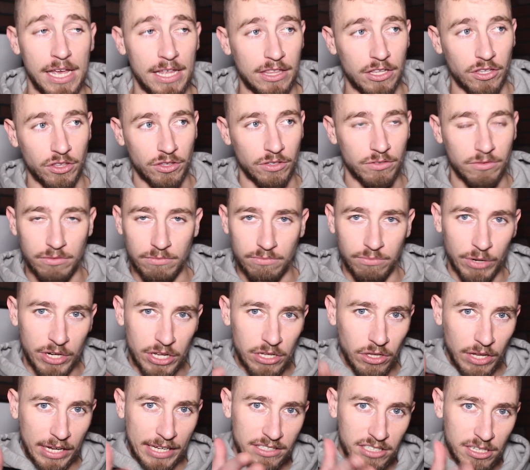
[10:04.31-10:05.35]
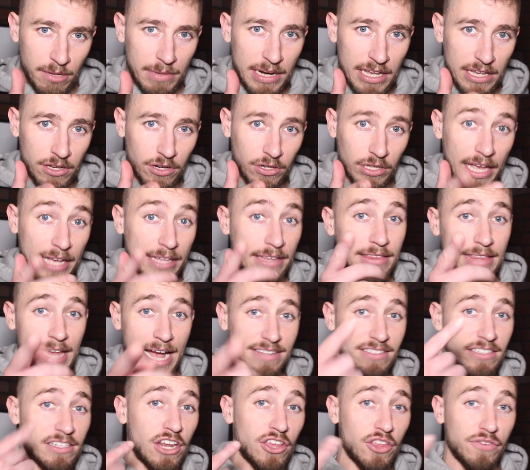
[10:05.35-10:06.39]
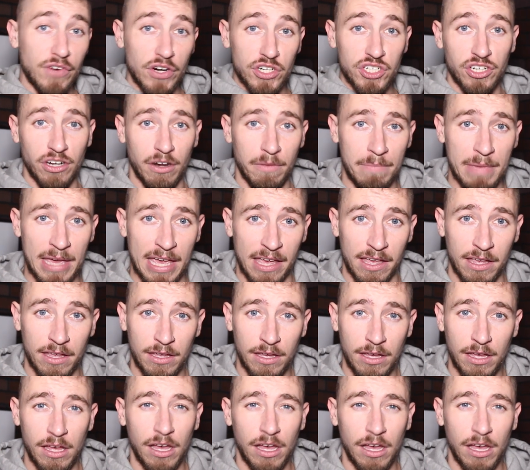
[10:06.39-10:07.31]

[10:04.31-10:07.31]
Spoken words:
When you look at somebody, you're like, that's another version of me.